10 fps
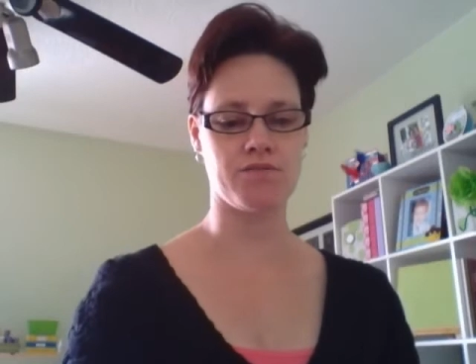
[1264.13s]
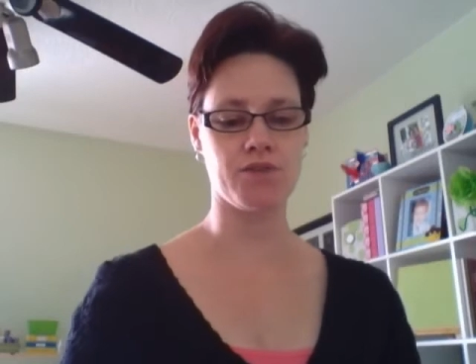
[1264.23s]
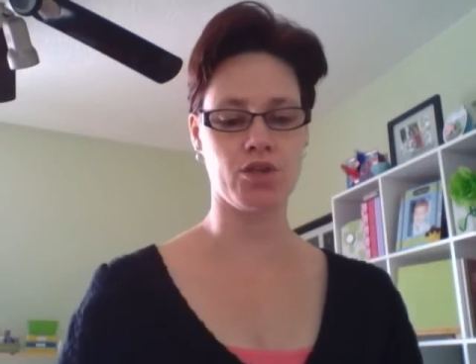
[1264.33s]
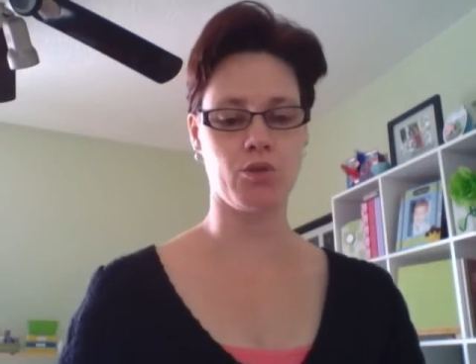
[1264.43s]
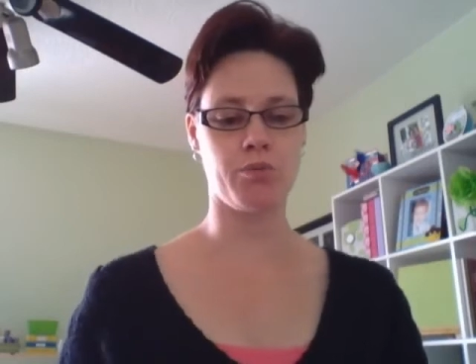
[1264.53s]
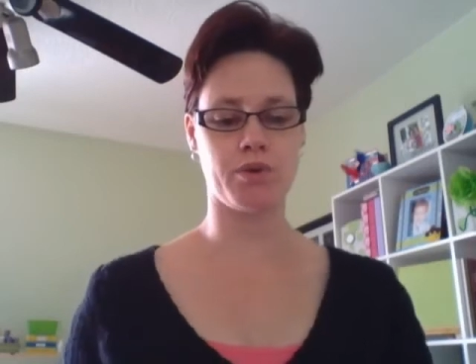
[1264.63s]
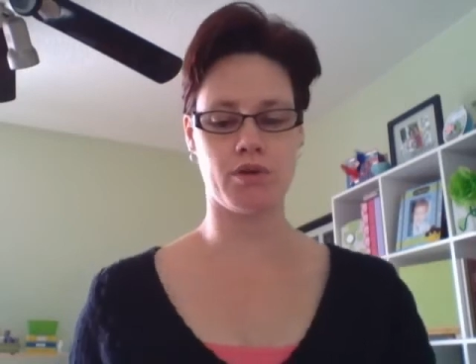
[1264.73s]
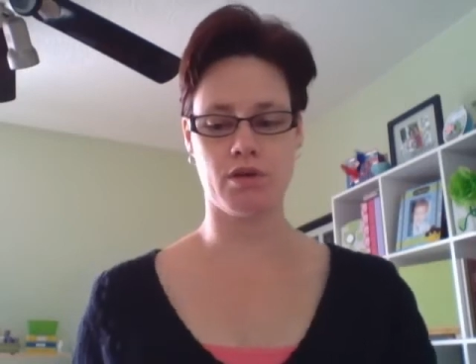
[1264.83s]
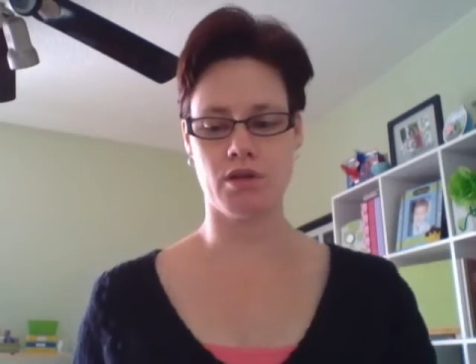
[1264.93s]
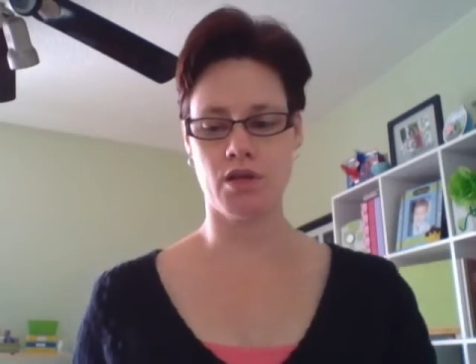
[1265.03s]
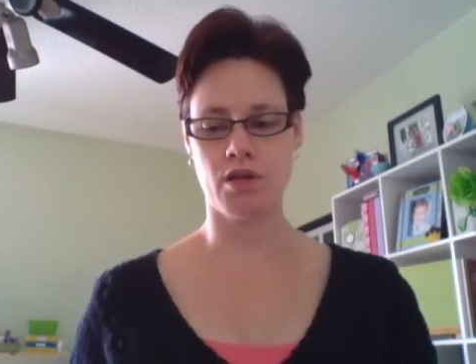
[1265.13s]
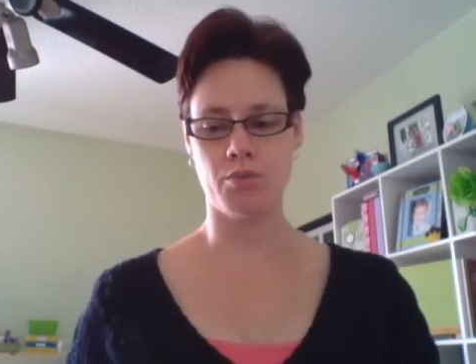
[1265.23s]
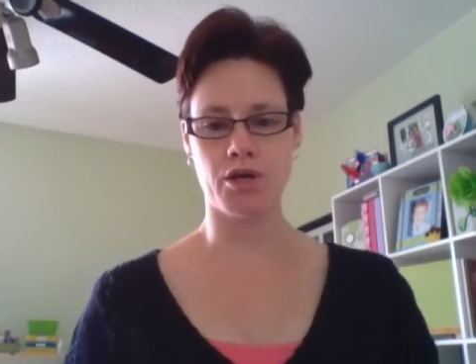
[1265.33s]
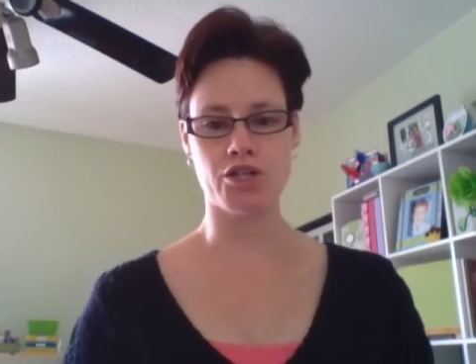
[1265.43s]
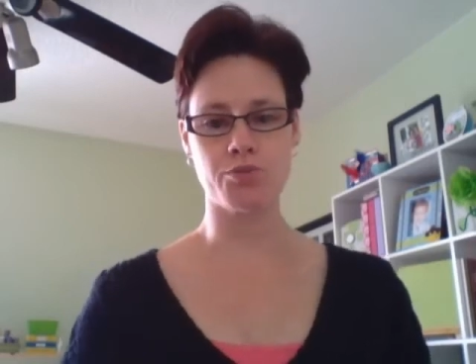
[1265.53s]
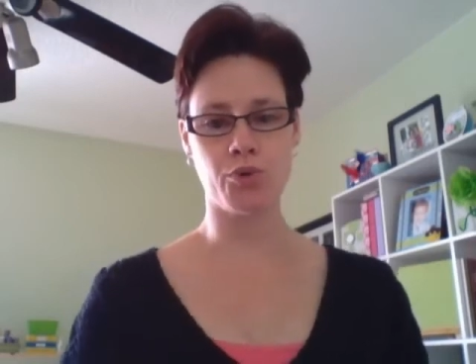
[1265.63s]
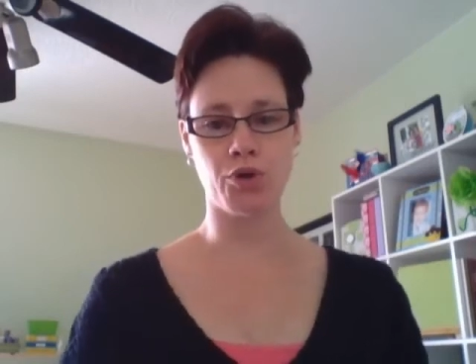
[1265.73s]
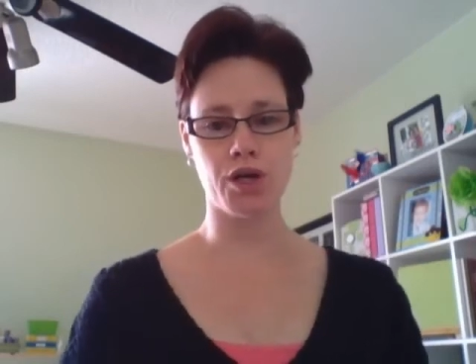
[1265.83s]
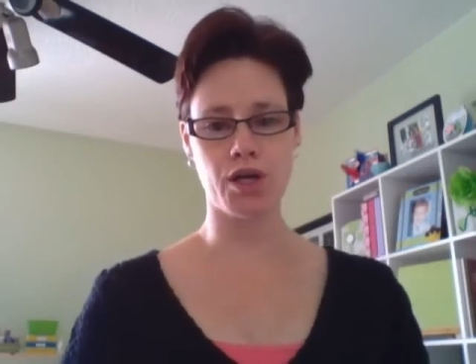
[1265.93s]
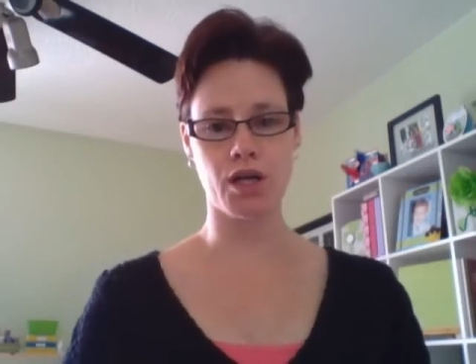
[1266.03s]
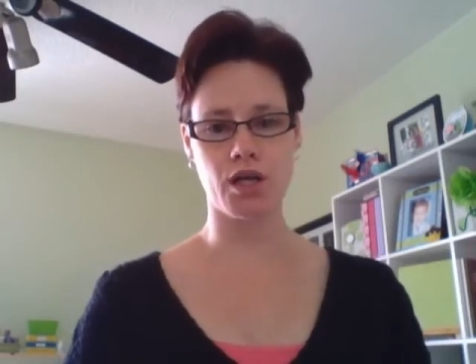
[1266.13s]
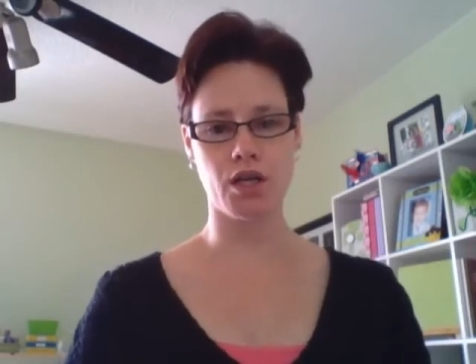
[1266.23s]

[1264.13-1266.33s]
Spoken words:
envelope punch board.